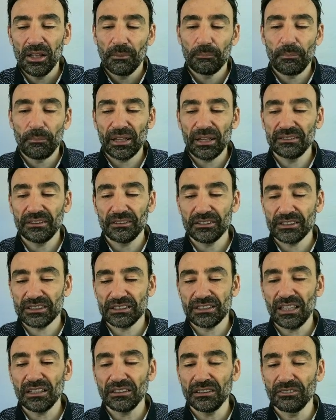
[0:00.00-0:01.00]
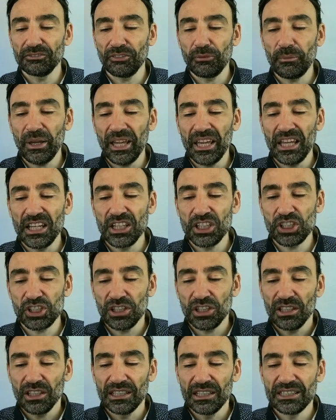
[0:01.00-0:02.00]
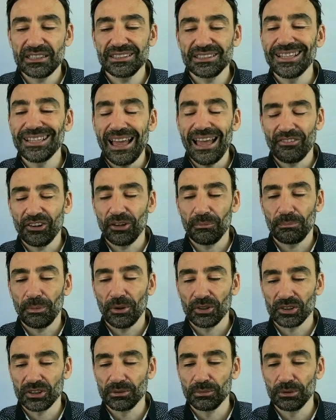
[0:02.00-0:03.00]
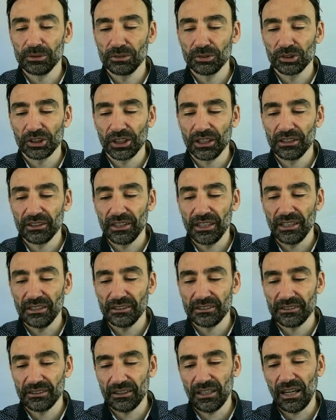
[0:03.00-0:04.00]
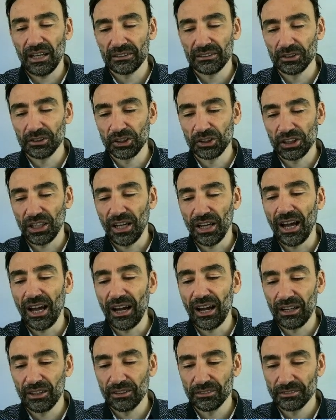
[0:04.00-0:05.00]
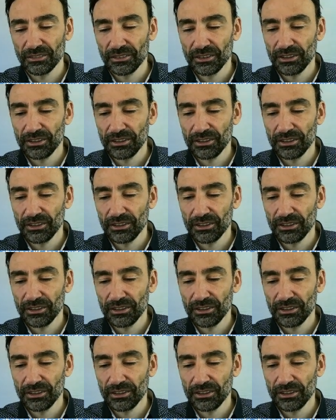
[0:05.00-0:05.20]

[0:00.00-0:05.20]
but starting from H, it's never possible to generate the original R.